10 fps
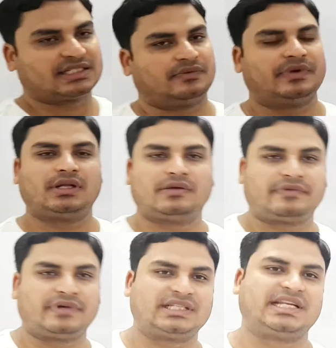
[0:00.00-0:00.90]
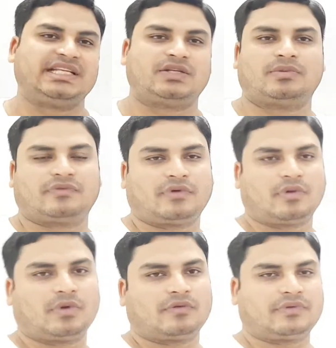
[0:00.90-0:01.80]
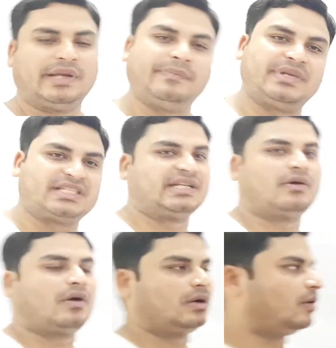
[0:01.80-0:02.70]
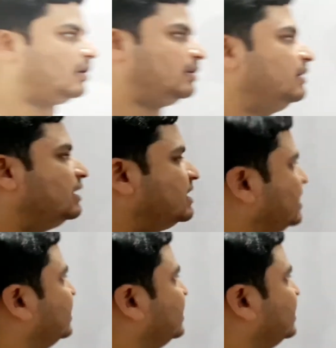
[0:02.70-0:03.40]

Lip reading: whether the function is of the form of implicit or not. See,